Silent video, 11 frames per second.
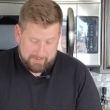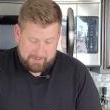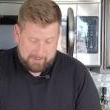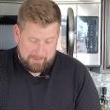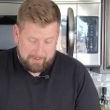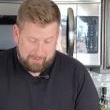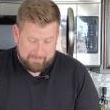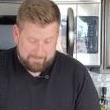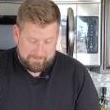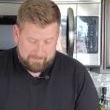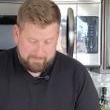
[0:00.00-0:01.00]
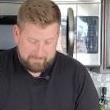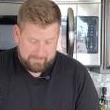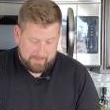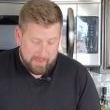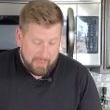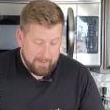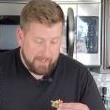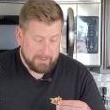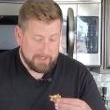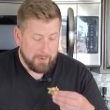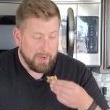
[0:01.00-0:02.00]
so good.
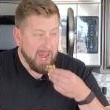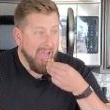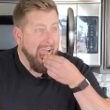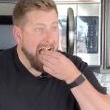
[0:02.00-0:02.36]
It's so good.